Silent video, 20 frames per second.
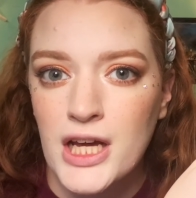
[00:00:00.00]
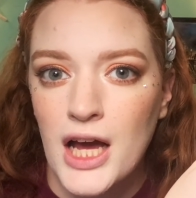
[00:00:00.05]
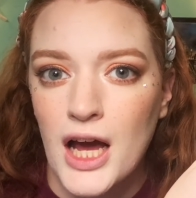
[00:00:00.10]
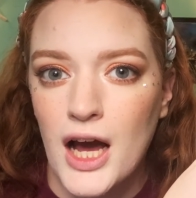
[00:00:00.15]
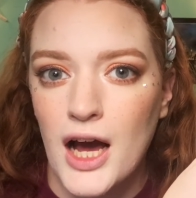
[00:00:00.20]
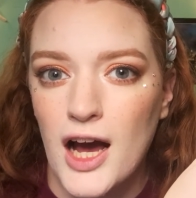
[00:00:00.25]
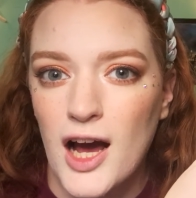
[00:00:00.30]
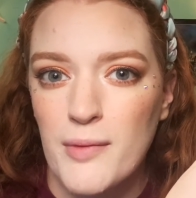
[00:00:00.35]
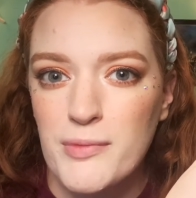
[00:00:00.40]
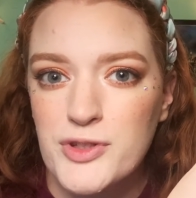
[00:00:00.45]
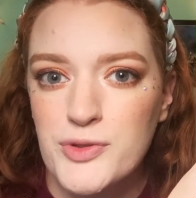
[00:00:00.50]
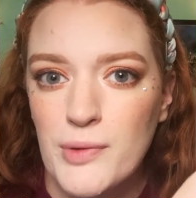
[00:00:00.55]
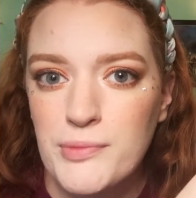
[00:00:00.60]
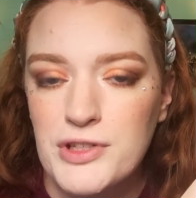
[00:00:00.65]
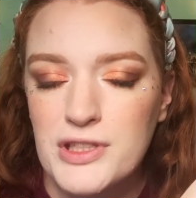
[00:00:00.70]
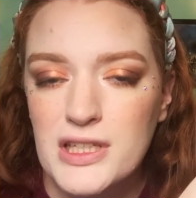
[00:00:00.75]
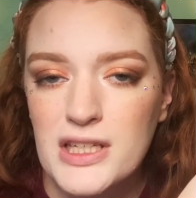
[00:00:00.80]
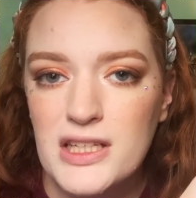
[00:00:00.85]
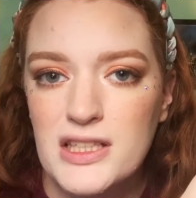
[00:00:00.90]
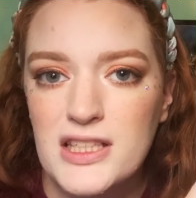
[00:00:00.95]
So I'm just
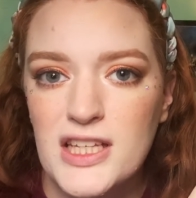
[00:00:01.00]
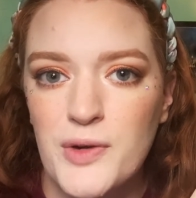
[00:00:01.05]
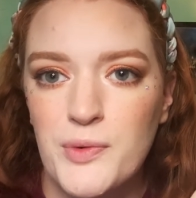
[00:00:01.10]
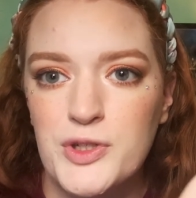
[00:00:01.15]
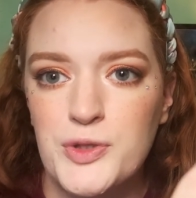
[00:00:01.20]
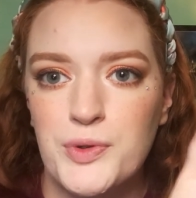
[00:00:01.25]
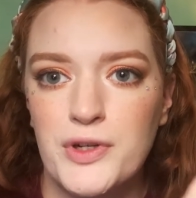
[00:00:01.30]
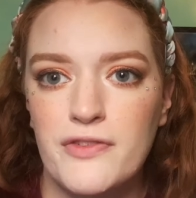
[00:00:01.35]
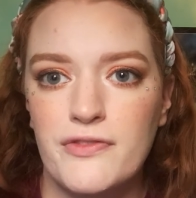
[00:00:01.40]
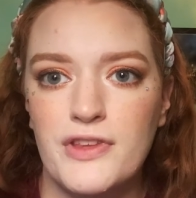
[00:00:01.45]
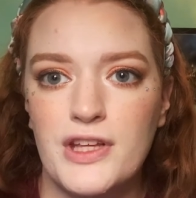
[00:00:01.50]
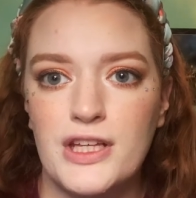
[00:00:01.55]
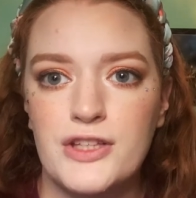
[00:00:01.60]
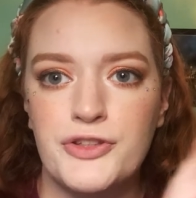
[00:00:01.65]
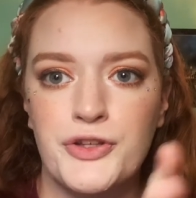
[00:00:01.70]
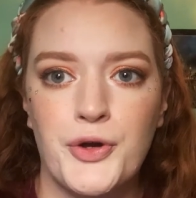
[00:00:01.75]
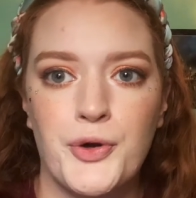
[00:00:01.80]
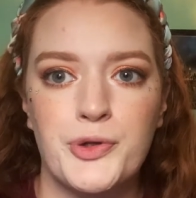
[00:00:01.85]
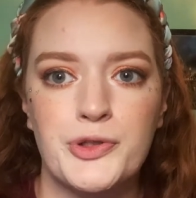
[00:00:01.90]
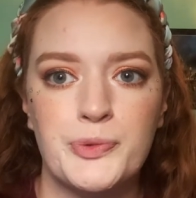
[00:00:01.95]
gonna see which one of these
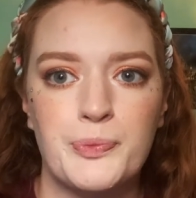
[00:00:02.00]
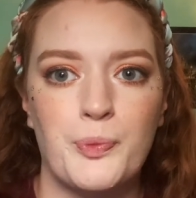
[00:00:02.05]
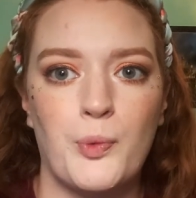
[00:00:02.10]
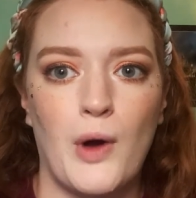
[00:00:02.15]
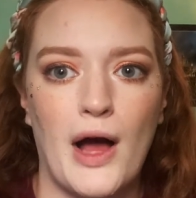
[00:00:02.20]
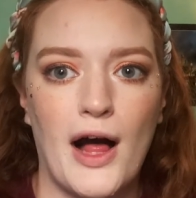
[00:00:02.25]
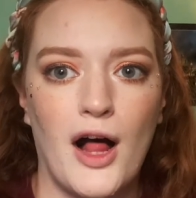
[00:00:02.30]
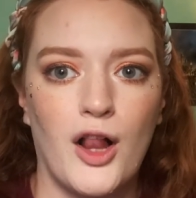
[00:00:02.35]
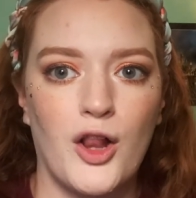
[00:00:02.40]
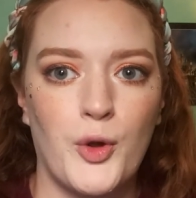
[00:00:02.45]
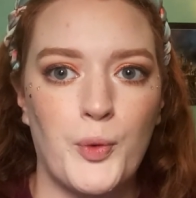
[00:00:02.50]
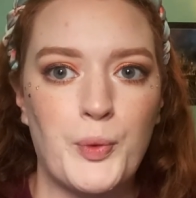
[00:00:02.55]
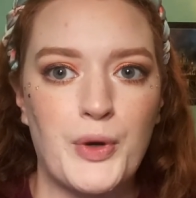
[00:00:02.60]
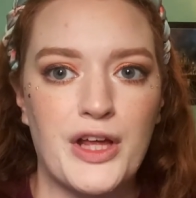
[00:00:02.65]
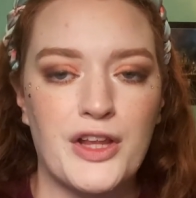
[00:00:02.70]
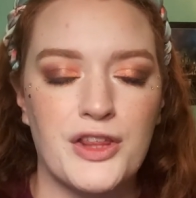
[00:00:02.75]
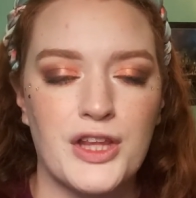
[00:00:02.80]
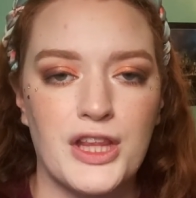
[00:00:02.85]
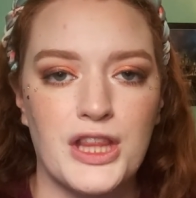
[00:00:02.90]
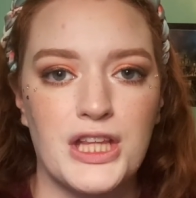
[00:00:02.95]
goes well
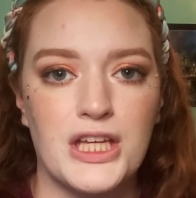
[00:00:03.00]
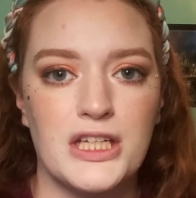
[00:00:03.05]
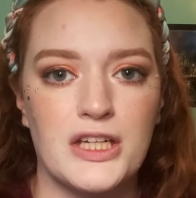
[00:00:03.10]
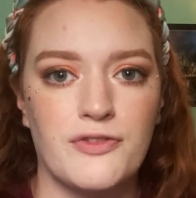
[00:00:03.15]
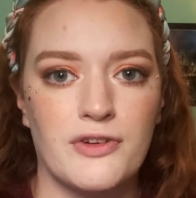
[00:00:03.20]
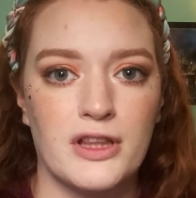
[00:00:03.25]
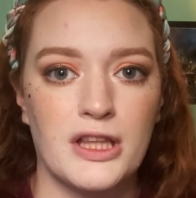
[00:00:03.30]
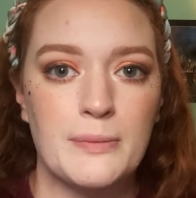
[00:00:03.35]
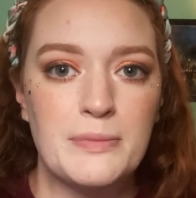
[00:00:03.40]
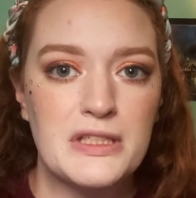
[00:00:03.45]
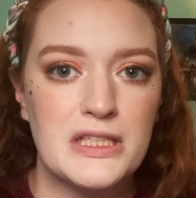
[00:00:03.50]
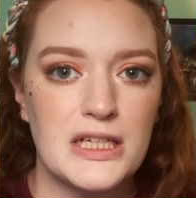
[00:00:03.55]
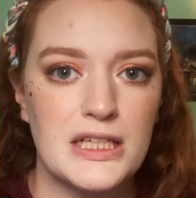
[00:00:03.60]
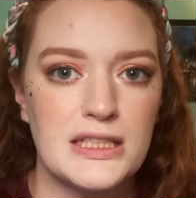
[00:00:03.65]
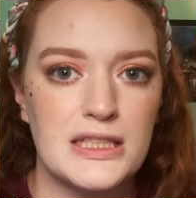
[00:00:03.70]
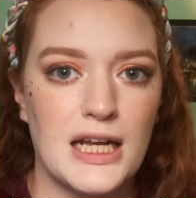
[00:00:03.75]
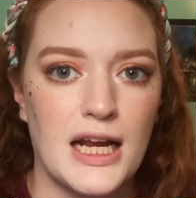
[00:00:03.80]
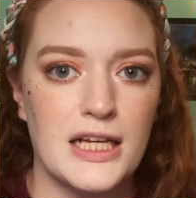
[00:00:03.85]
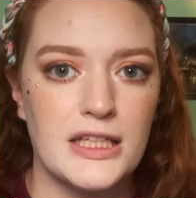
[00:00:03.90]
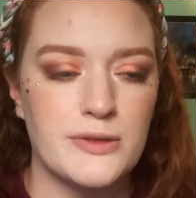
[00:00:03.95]
with the different lipsticks
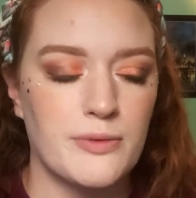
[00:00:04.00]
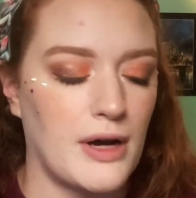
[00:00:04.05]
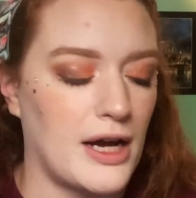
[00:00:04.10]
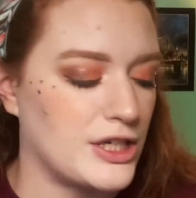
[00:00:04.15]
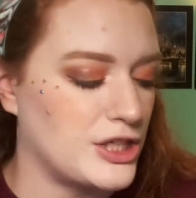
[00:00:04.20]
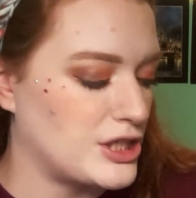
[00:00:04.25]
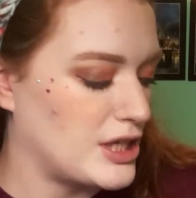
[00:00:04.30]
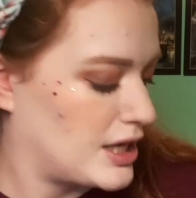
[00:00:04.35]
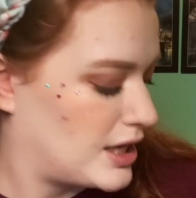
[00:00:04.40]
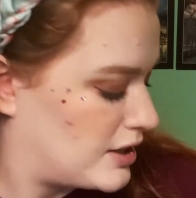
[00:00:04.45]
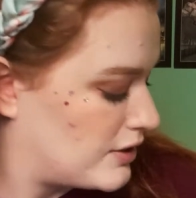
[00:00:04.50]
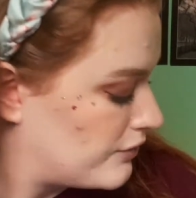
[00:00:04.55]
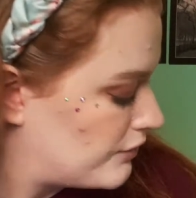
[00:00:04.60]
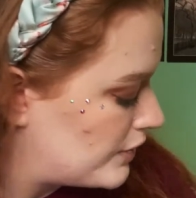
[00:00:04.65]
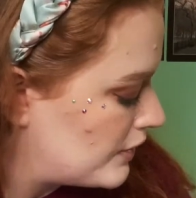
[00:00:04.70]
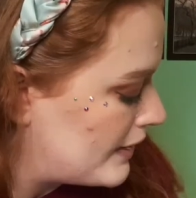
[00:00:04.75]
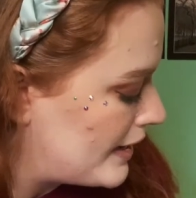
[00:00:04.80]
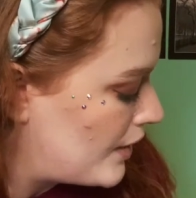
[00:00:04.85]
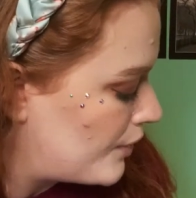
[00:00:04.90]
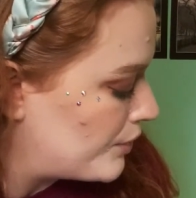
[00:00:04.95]
that I swatch and
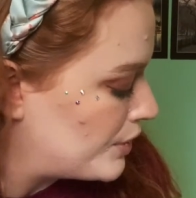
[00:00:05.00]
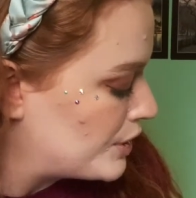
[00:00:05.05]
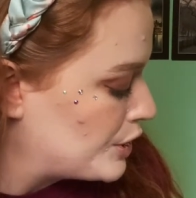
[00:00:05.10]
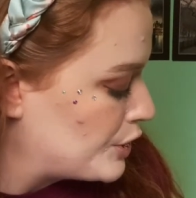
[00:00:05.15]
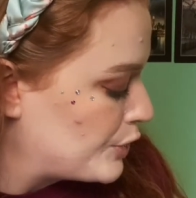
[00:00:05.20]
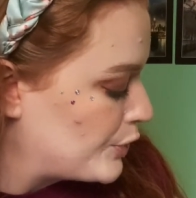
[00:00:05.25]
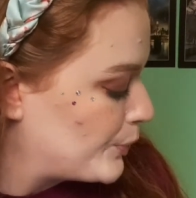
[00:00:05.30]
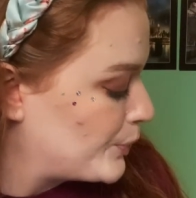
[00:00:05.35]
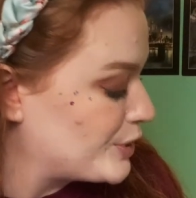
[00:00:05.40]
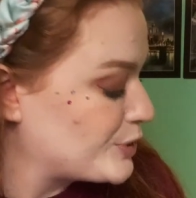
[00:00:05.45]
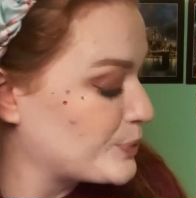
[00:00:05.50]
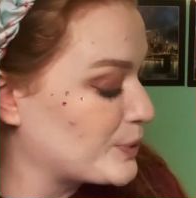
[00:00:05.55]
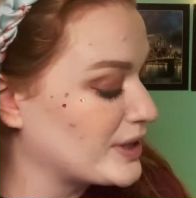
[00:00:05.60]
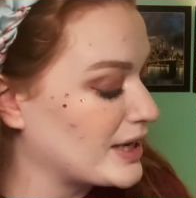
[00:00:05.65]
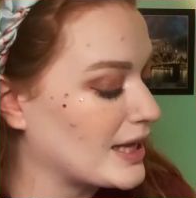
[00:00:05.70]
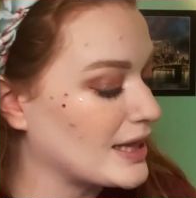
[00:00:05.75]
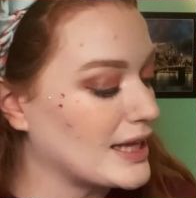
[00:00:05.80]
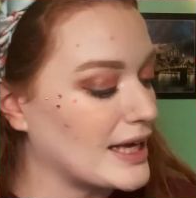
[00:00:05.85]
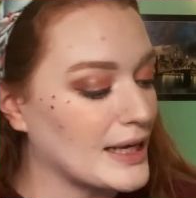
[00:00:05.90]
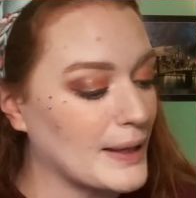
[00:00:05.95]
figure out which one I
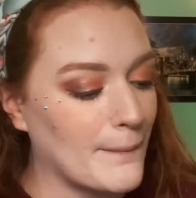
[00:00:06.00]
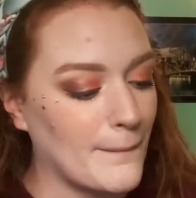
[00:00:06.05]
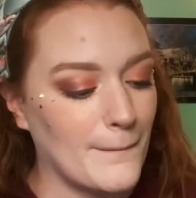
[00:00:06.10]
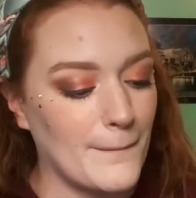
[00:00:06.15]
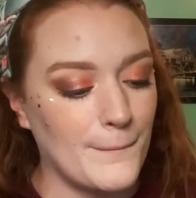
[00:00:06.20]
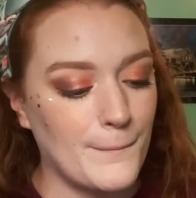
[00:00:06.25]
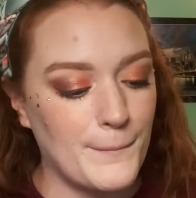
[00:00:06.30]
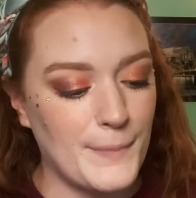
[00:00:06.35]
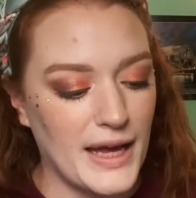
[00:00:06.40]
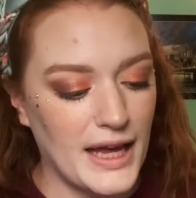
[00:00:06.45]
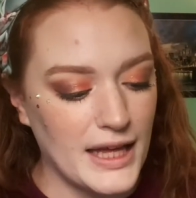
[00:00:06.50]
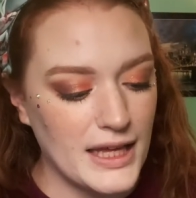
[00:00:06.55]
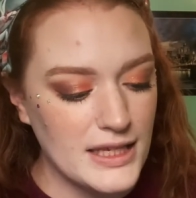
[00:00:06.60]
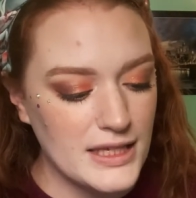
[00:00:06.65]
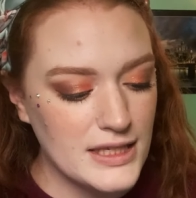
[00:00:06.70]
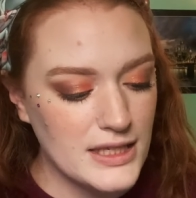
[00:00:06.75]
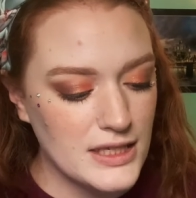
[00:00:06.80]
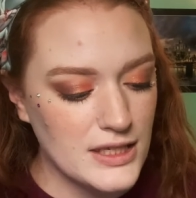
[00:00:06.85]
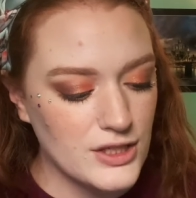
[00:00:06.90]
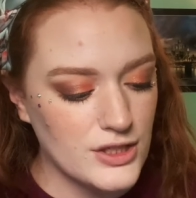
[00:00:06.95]
like
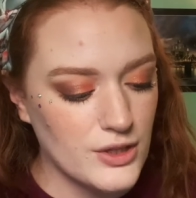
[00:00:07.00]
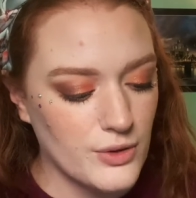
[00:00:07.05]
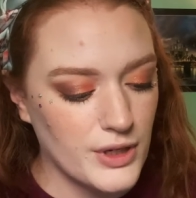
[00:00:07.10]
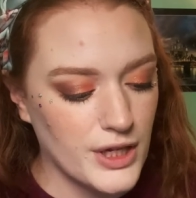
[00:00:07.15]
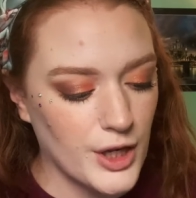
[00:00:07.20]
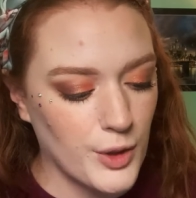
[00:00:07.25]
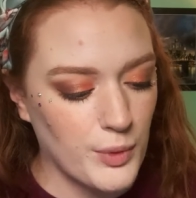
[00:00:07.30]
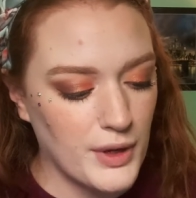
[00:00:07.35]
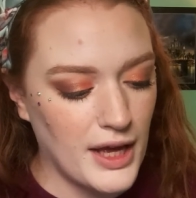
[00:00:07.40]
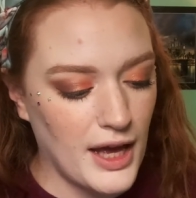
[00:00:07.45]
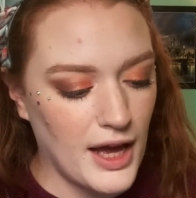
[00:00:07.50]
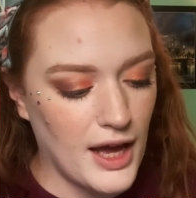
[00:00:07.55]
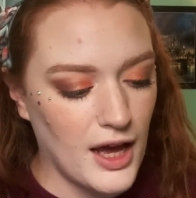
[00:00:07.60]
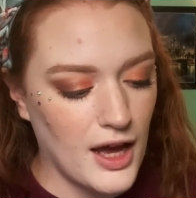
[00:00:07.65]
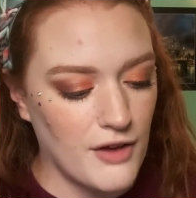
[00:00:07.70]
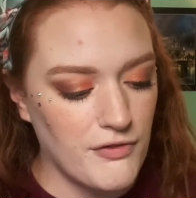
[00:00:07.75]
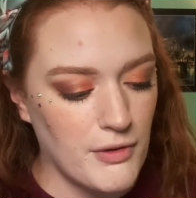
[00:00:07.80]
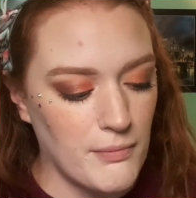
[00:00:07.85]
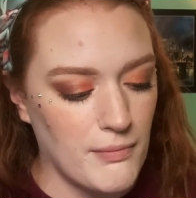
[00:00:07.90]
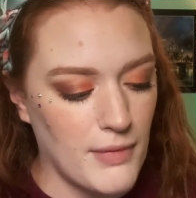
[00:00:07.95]
best. So here we
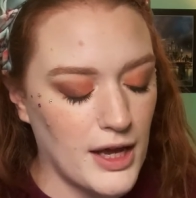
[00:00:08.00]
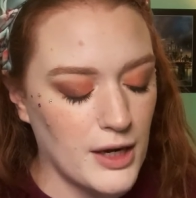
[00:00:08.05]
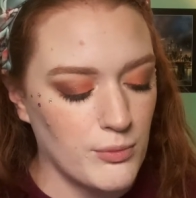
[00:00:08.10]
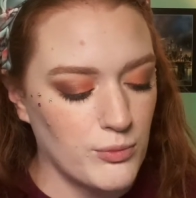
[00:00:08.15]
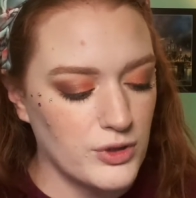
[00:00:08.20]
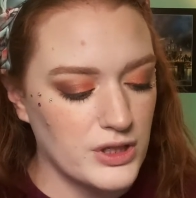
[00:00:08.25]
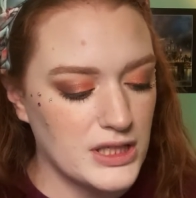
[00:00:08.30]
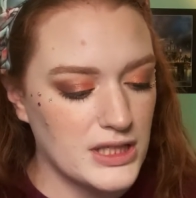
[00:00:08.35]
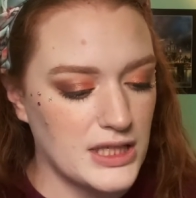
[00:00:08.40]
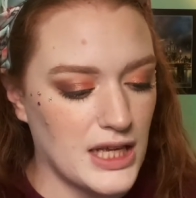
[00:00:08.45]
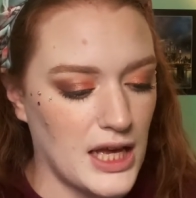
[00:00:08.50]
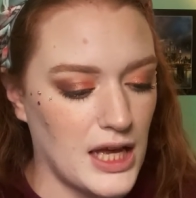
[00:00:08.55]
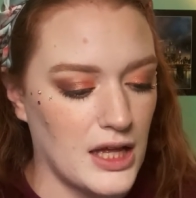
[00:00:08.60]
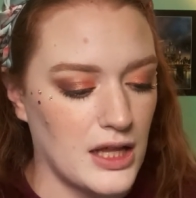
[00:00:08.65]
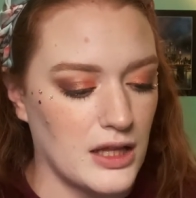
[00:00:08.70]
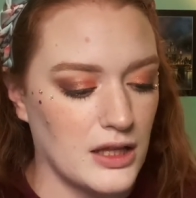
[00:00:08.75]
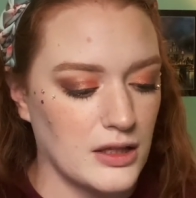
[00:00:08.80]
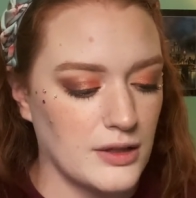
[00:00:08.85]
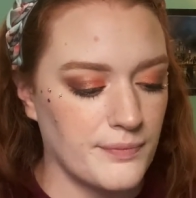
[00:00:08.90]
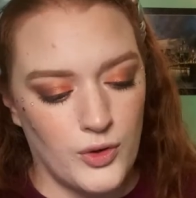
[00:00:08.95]
have
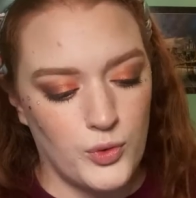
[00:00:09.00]
Mademoiselle.